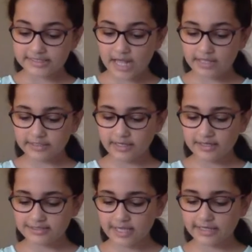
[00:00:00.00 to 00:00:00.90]

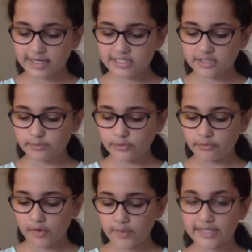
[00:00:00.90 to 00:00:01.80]
Dahlia sat next to
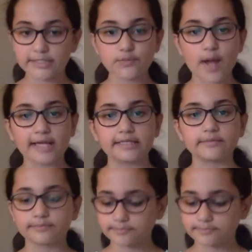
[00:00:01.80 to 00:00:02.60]
Bruno in his wagon,